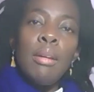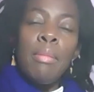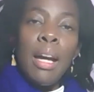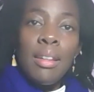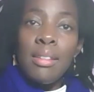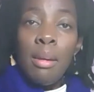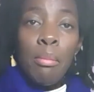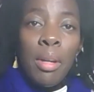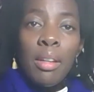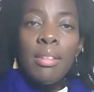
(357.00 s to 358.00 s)

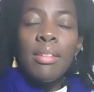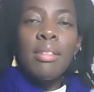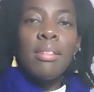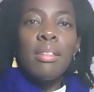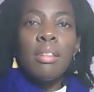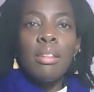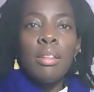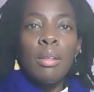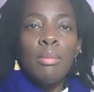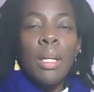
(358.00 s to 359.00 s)
academics
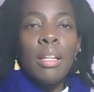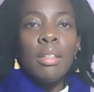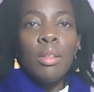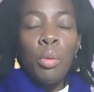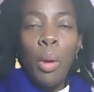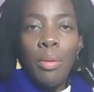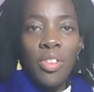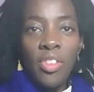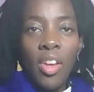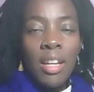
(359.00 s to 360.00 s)
and throughout
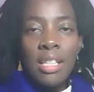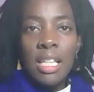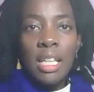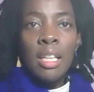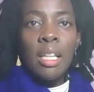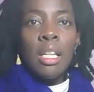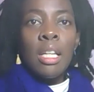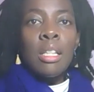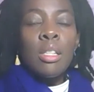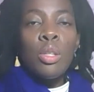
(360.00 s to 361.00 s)
society
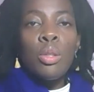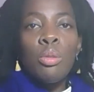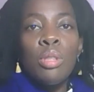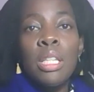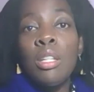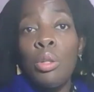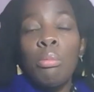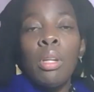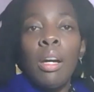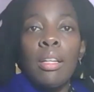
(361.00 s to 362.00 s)
to
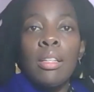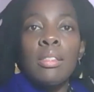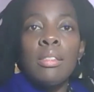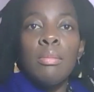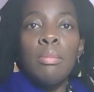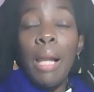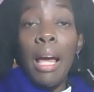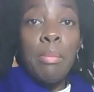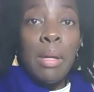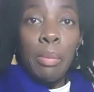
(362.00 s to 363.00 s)
dehumanize
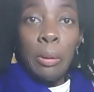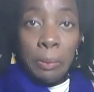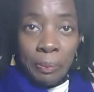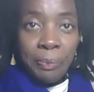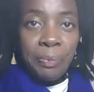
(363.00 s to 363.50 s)
Black people.